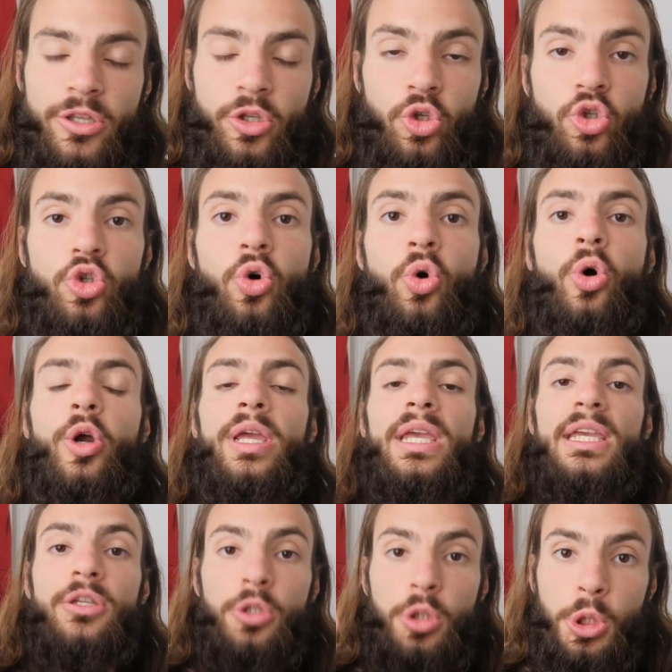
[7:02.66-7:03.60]
your
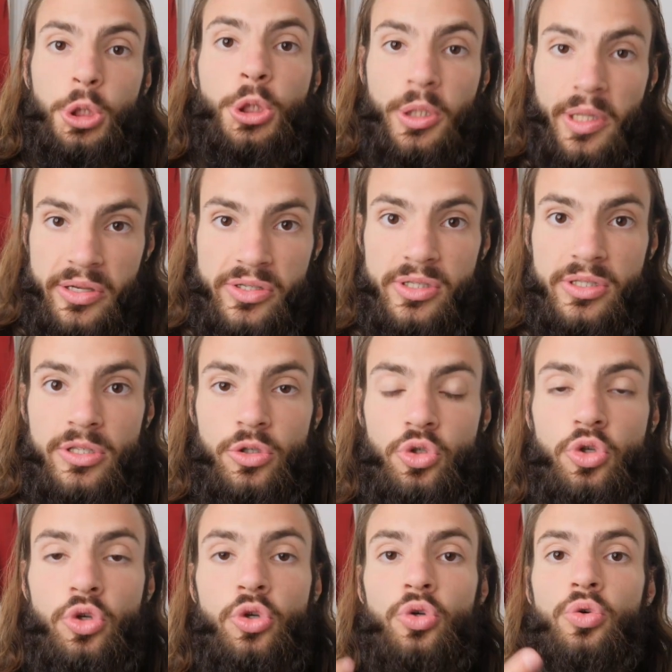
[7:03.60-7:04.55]
interest
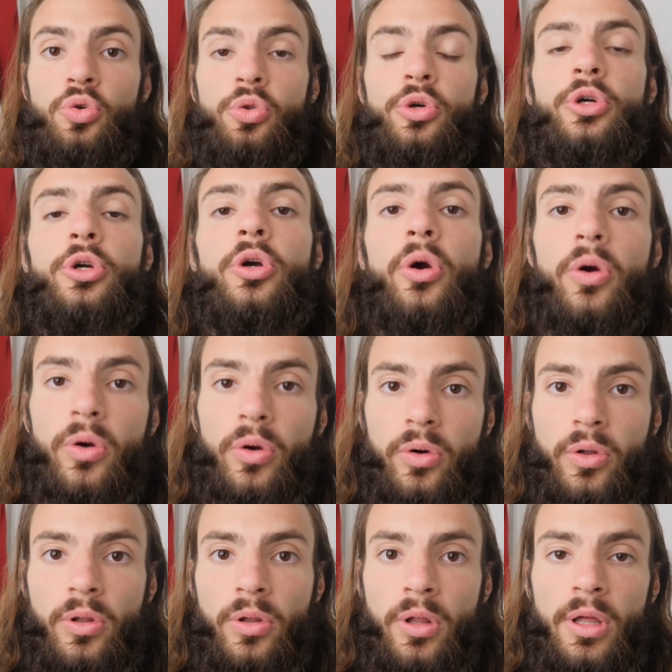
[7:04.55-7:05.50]
to the
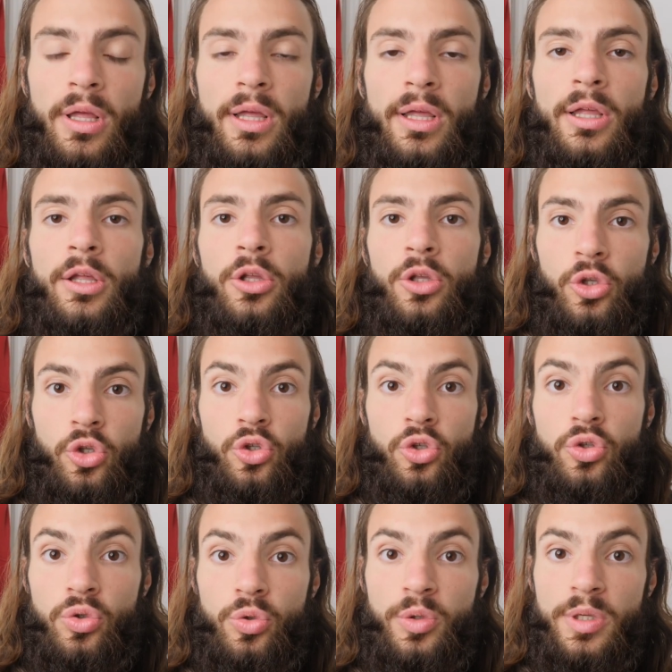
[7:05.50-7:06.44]
girl.
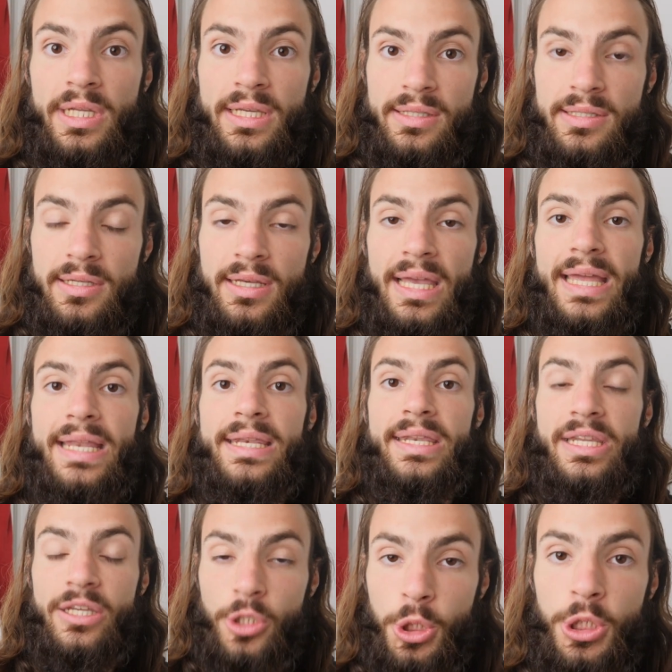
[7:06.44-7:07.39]
You need to
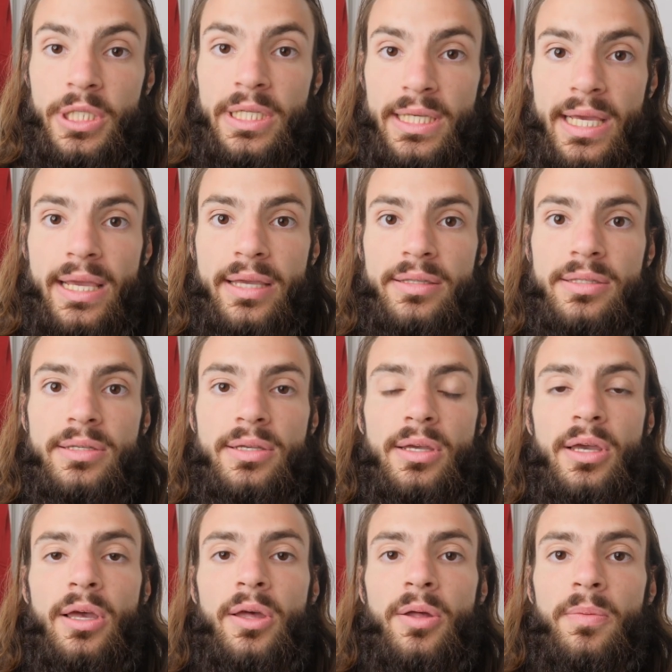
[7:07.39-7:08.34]
initiate
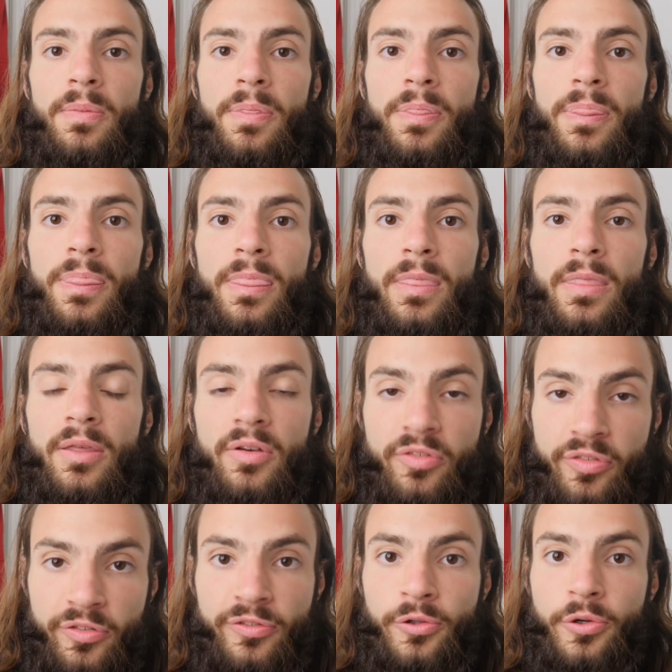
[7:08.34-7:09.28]

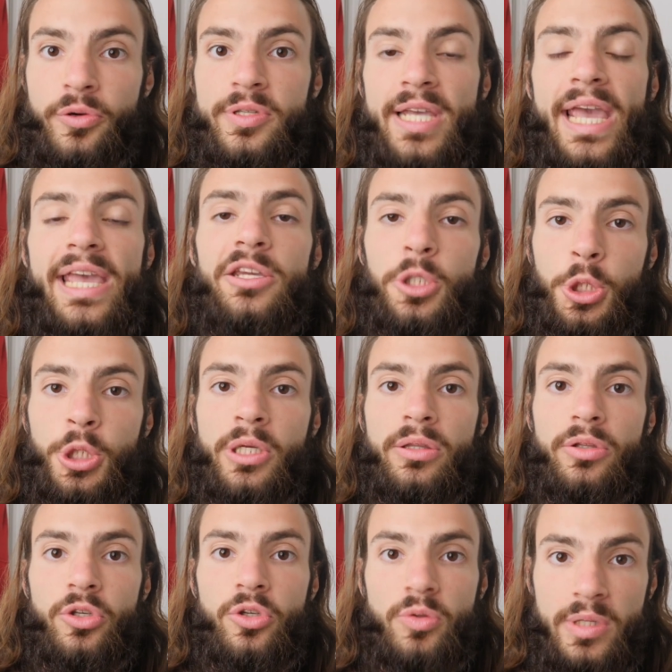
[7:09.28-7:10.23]

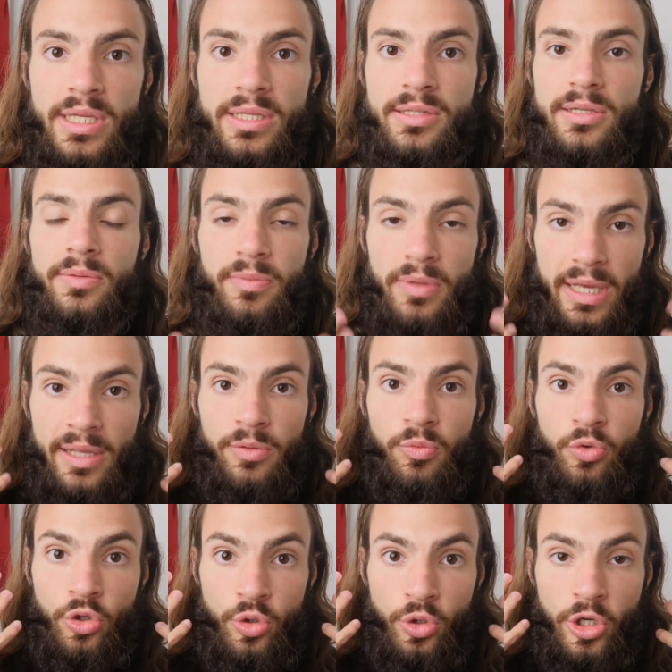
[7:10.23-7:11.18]
flirtation.
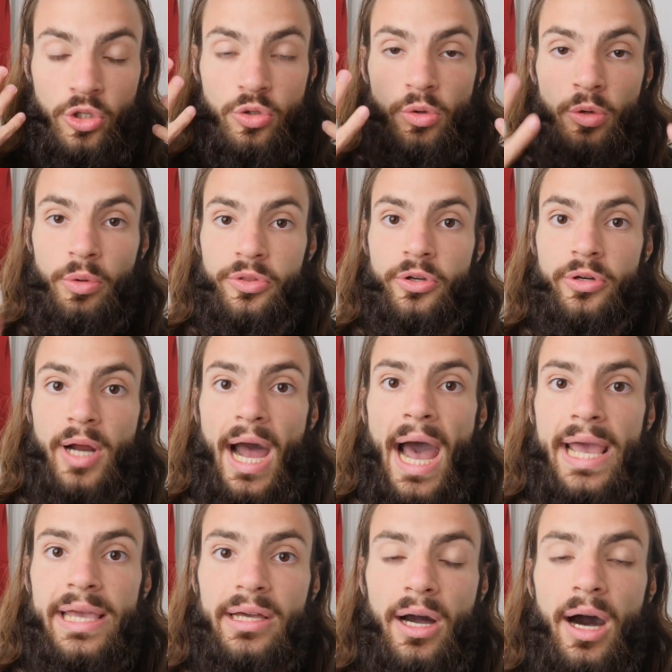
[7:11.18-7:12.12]
You can do it with your
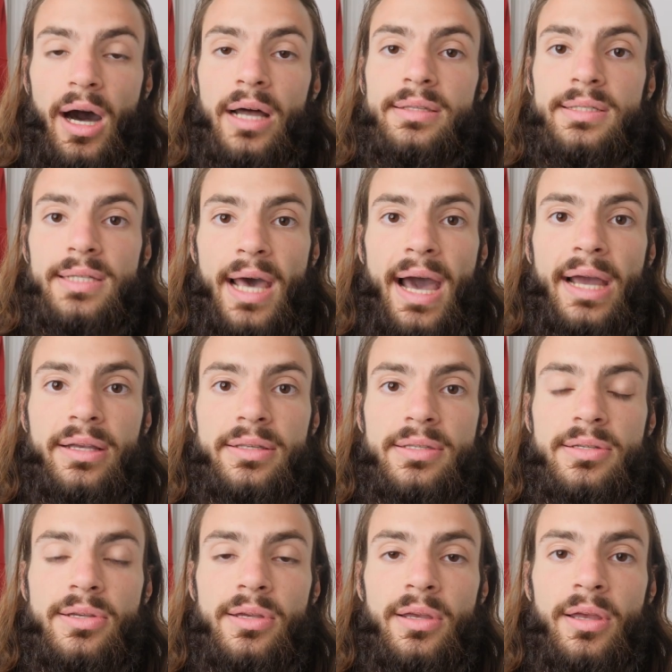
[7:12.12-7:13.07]
eye contact.